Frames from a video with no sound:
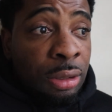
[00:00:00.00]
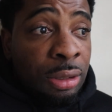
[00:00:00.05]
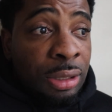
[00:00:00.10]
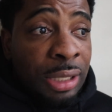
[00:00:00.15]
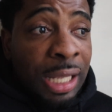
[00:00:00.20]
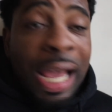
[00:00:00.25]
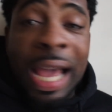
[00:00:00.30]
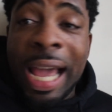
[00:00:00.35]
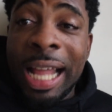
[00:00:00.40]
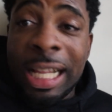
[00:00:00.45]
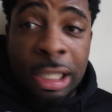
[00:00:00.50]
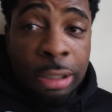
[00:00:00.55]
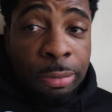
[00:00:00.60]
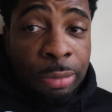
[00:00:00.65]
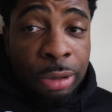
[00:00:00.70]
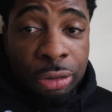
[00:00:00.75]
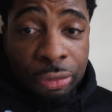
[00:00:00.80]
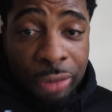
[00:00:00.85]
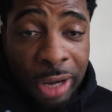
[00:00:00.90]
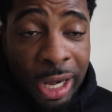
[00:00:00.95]
that had to have
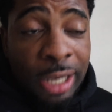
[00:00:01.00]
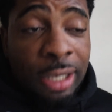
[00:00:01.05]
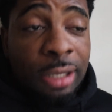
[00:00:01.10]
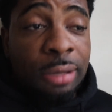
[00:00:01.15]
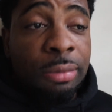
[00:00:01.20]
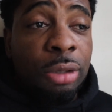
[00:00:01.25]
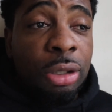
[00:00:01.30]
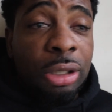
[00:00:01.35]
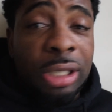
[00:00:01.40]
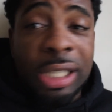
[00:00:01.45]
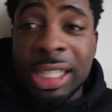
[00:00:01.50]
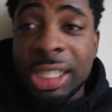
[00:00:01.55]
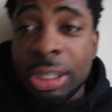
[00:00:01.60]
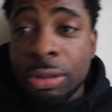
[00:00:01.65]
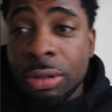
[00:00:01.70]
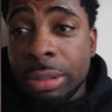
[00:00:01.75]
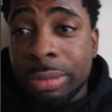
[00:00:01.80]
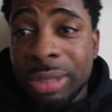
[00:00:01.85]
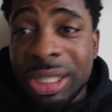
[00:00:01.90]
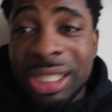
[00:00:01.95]
been random, unless it
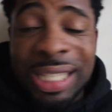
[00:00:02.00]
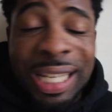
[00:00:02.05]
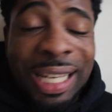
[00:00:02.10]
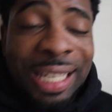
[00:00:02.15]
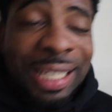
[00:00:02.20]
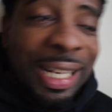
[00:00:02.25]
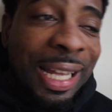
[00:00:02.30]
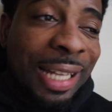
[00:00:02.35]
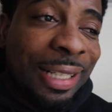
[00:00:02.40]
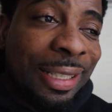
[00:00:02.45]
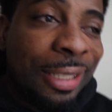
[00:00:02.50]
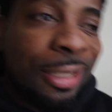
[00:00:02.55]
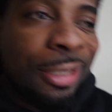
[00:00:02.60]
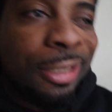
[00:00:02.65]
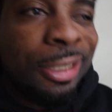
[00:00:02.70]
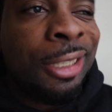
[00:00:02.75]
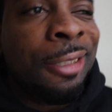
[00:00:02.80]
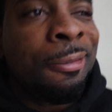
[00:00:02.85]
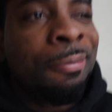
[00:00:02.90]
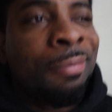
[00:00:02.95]
was mistaken
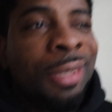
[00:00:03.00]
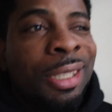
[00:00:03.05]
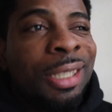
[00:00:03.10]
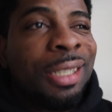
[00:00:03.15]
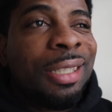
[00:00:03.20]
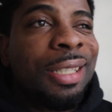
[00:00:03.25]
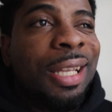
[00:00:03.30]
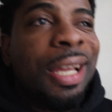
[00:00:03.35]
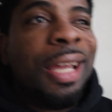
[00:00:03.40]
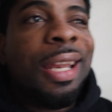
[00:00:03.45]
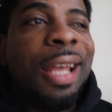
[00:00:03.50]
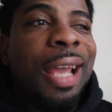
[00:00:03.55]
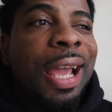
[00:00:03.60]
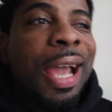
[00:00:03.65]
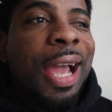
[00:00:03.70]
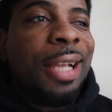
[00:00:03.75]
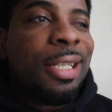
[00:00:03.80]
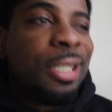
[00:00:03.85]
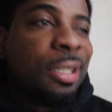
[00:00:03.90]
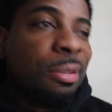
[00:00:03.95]
identity. Then it
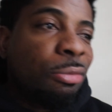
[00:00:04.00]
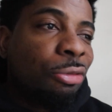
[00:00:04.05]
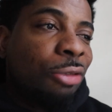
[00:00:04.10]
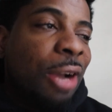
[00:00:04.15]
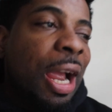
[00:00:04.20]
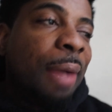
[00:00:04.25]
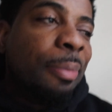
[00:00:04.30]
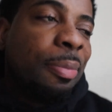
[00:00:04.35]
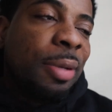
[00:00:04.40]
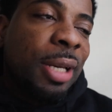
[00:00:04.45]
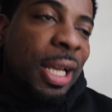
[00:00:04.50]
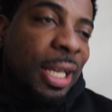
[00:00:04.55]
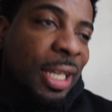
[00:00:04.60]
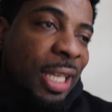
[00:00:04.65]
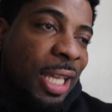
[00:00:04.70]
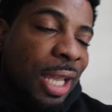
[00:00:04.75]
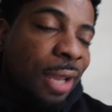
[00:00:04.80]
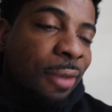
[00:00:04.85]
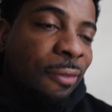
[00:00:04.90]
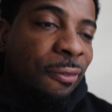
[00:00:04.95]
had some rapper that
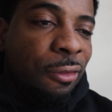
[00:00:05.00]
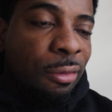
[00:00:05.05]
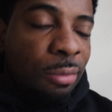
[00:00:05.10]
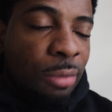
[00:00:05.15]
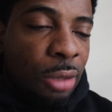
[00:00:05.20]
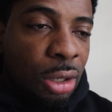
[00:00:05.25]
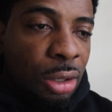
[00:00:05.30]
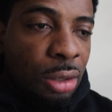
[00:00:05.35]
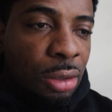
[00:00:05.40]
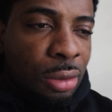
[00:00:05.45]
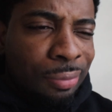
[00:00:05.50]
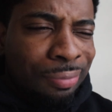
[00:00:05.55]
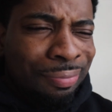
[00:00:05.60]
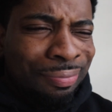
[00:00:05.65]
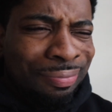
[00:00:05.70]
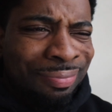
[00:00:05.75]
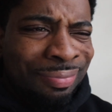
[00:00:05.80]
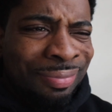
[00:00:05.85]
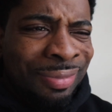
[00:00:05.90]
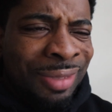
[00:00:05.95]
came from
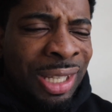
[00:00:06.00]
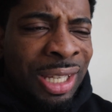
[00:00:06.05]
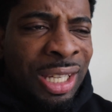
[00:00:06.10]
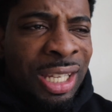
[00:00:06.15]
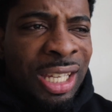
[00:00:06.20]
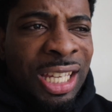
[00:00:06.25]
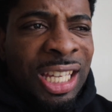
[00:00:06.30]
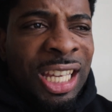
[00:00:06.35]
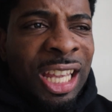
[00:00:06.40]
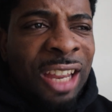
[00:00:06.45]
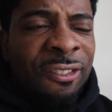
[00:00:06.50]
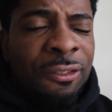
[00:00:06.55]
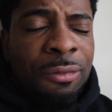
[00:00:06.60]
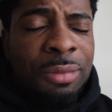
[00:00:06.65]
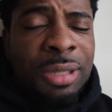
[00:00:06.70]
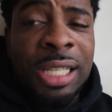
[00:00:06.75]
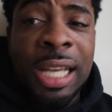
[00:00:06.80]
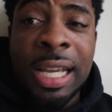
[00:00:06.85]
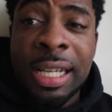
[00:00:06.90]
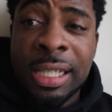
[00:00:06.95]
he came from
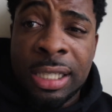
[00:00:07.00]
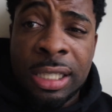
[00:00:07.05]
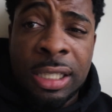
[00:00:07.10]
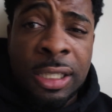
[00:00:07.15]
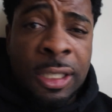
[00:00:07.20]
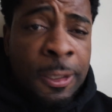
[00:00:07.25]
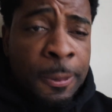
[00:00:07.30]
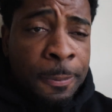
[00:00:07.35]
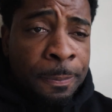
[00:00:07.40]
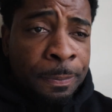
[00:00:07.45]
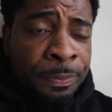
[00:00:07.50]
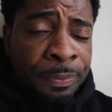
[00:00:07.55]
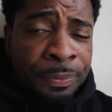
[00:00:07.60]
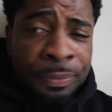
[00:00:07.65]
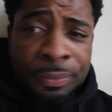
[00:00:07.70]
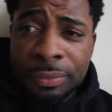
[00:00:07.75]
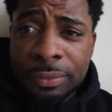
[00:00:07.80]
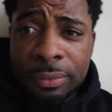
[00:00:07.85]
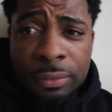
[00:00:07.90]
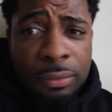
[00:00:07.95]
Texas.
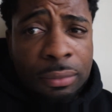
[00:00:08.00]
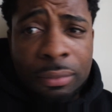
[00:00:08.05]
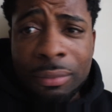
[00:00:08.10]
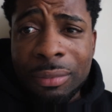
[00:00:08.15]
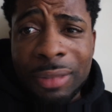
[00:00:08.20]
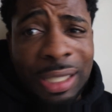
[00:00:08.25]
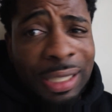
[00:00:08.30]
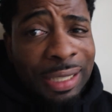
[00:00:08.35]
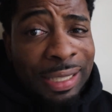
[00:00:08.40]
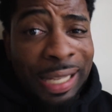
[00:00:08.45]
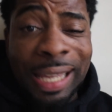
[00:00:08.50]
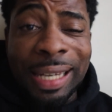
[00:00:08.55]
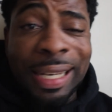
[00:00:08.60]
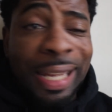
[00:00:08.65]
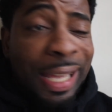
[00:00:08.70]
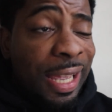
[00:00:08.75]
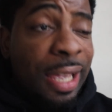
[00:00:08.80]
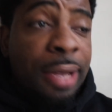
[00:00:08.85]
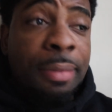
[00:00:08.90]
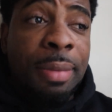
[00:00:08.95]
They
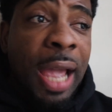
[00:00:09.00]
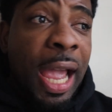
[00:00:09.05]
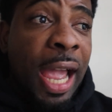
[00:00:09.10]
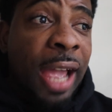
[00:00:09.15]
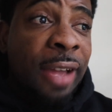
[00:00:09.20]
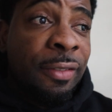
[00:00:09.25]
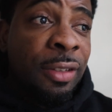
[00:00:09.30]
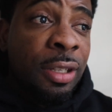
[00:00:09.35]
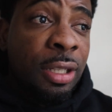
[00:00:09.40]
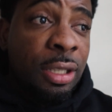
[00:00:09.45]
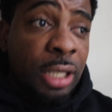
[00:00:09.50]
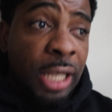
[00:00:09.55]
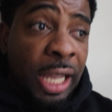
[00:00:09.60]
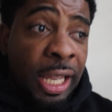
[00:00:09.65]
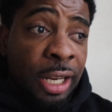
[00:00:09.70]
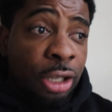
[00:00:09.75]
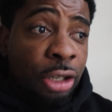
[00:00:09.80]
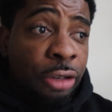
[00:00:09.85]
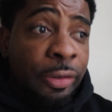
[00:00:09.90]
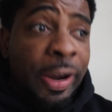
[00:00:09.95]
let him have it.
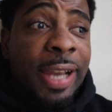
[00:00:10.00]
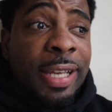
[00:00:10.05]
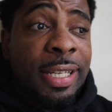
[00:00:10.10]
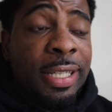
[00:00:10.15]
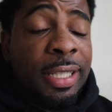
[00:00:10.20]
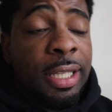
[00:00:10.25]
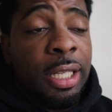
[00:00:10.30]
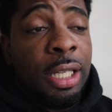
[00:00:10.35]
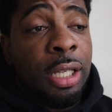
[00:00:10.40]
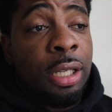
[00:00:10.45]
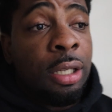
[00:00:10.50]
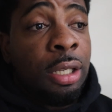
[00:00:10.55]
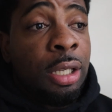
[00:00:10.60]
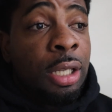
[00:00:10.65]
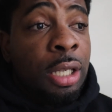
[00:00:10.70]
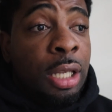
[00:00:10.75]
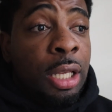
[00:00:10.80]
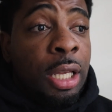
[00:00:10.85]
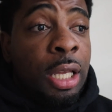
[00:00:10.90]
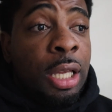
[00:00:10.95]
And the crazy thing,
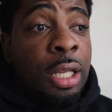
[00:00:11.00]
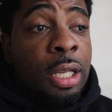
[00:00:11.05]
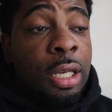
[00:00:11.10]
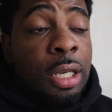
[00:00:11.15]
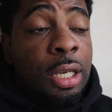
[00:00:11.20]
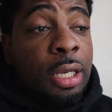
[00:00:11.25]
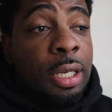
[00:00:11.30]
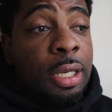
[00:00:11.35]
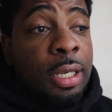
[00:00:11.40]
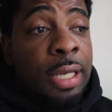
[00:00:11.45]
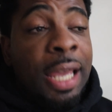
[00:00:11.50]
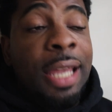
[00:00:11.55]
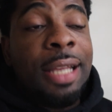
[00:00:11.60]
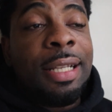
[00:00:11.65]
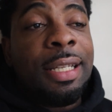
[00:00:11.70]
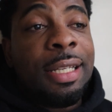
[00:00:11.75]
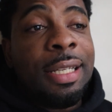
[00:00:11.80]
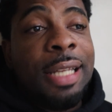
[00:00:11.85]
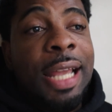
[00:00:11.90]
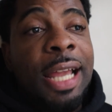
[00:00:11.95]
they
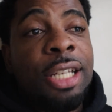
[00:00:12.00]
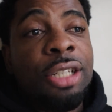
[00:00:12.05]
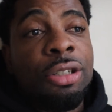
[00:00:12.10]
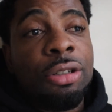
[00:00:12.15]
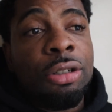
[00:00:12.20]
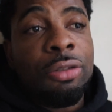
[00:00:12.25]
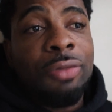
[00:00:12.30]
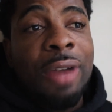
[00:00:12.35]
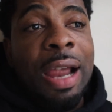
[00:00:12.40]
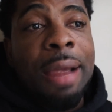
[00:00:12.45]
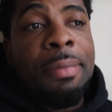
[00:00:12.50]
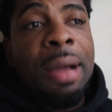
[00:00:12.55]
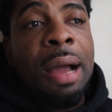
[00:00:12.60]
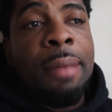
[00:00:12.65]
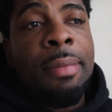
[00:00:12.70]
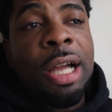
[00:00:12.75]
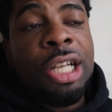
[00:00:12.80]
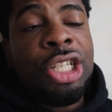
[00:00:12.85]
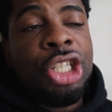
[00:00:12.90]
did that joint right by my